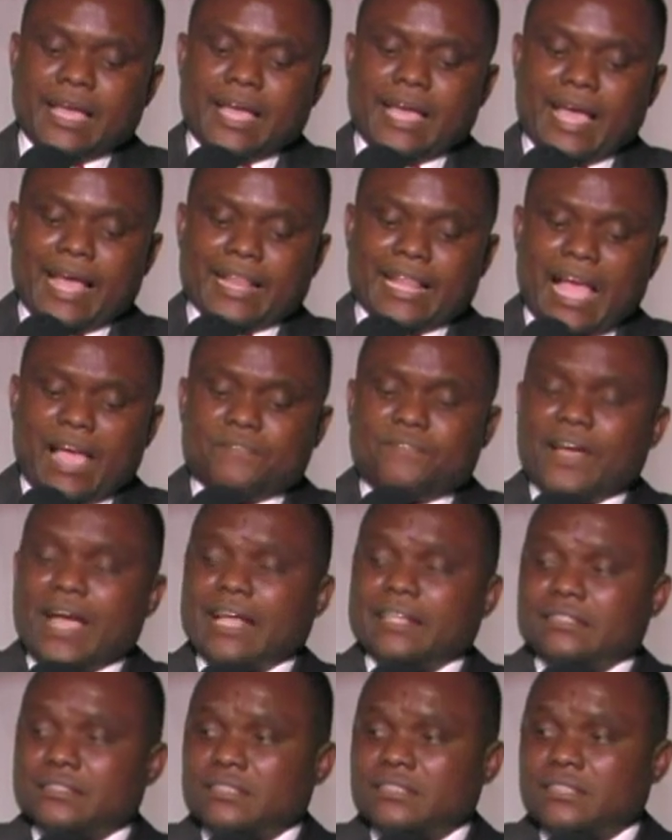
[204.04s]

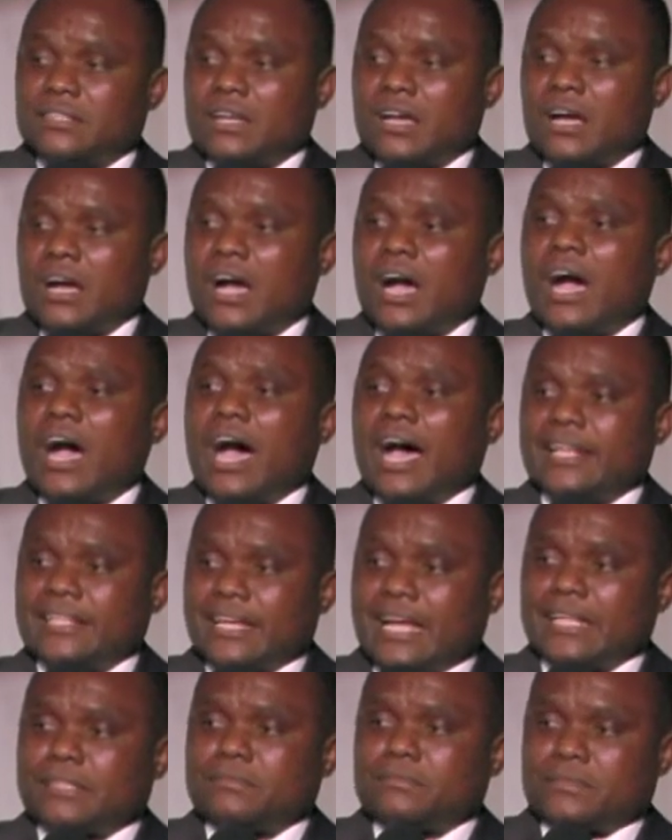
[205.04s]

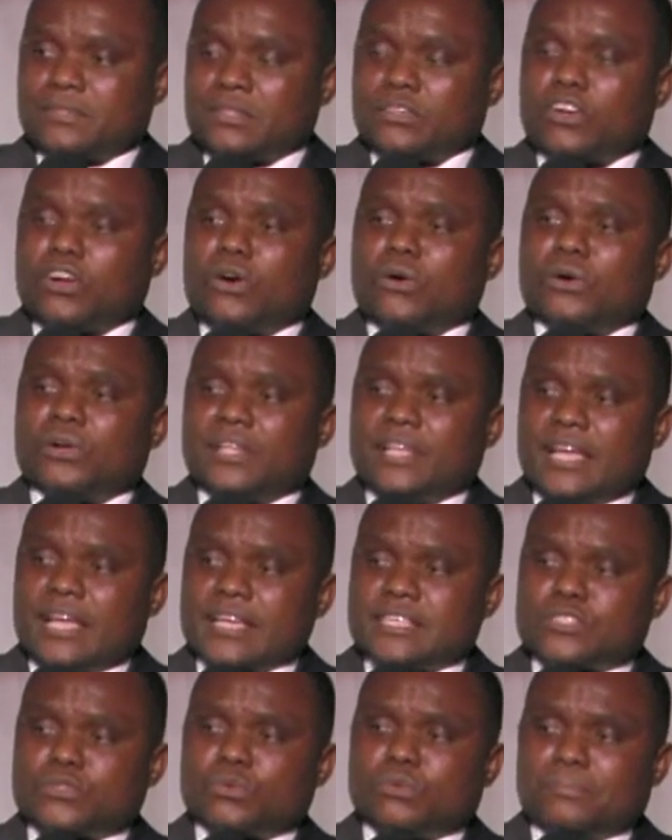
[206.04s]
1,100
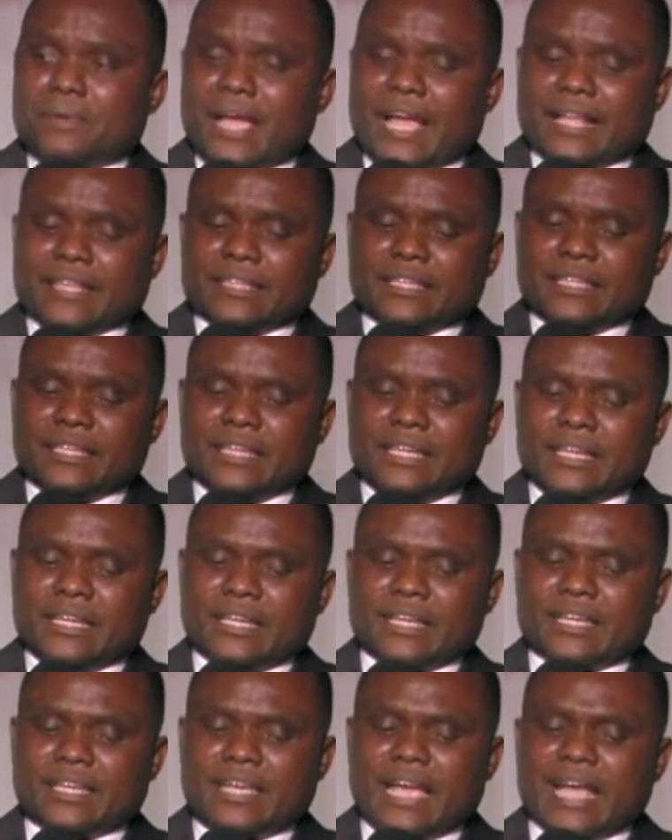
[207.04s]
Congolese women
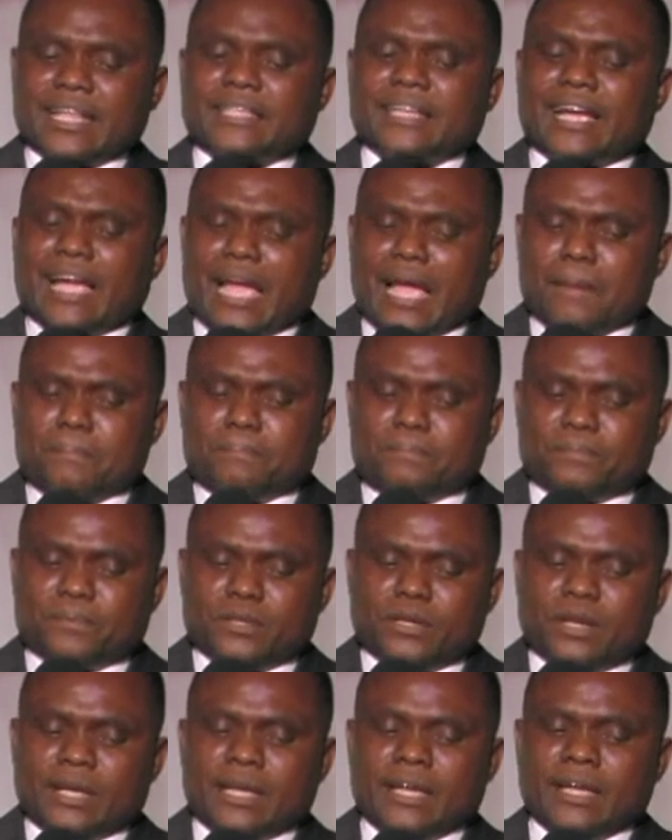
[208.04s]
get raped
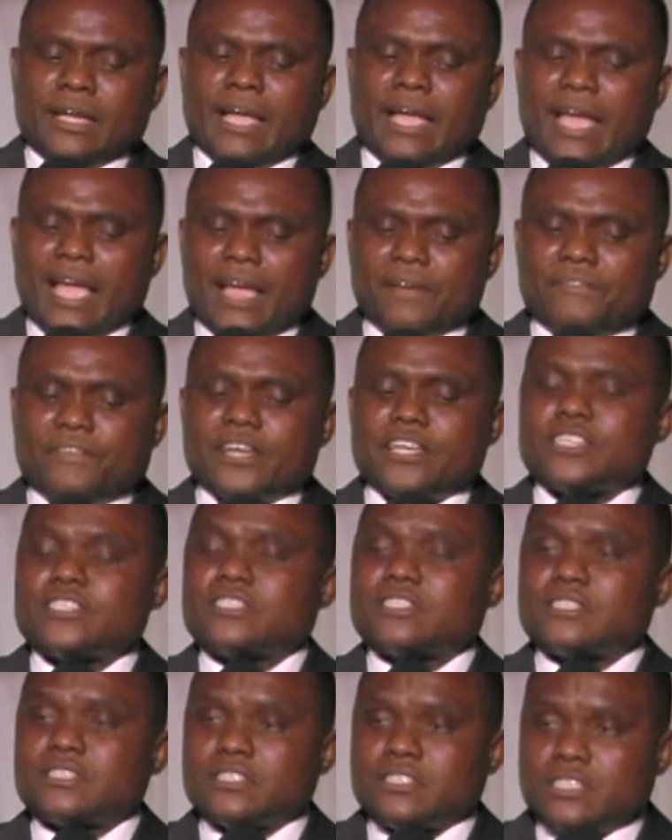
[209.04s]
every
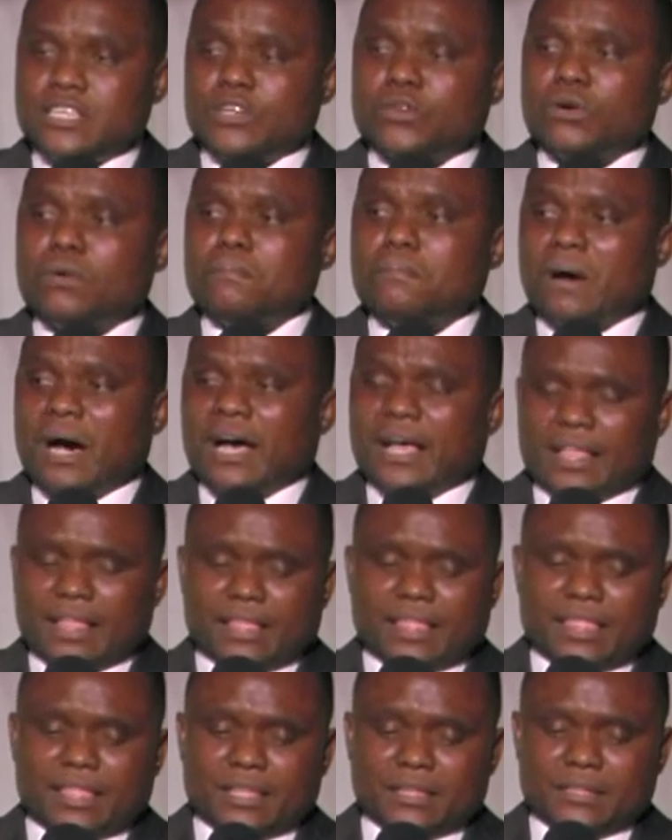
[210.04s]
single month.